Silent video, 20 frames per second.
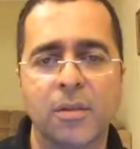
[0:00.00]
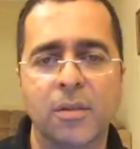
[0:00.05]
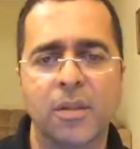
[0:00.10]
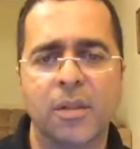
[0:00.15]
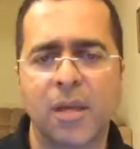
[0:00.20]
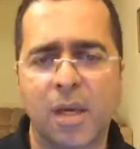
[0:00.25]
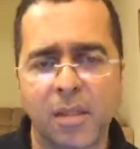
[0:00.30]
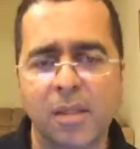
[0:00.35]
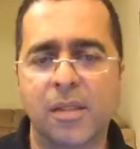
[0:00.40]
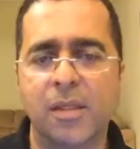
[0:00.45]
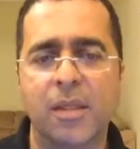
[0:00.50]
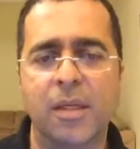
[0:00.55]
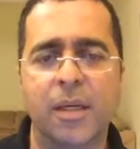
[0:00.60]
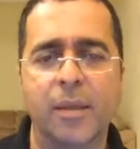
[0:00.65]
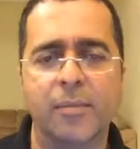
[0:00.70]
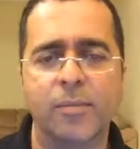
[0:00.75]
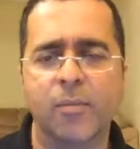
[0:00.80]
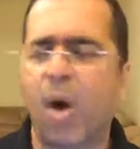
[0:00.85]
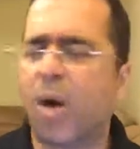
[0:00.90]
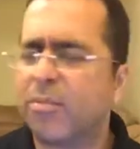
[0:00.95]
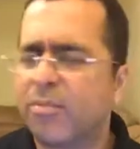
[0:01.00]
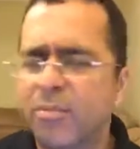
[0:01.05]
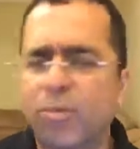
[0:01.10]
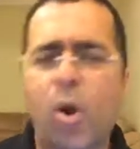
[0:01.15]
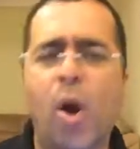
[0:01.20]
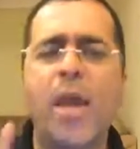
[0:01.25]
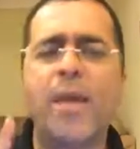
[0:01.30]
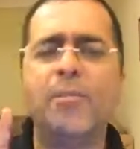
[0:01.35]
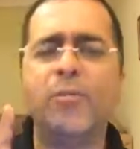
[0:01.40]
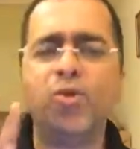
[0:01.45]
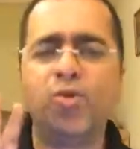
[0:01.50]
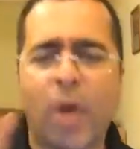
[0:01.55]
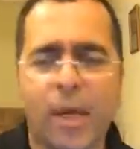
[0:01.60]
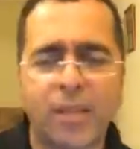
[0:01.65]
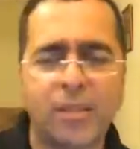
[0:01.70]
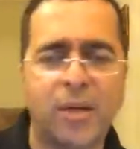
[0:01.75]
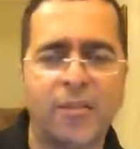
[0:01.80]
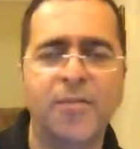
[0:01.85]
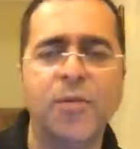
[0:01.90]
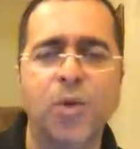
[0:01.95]
Cussing him. Don't even try
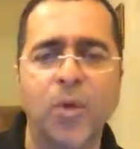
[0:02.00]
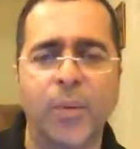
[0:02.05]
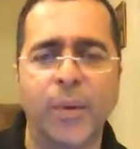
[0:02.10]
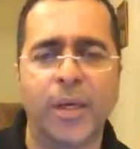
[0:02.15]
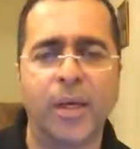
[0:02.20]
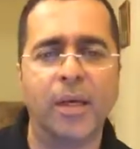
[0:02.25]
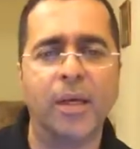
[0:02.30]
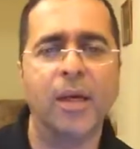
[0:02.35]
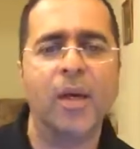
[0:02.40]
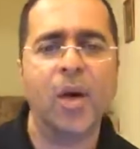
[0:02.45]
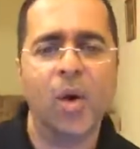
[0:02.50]
to fool we.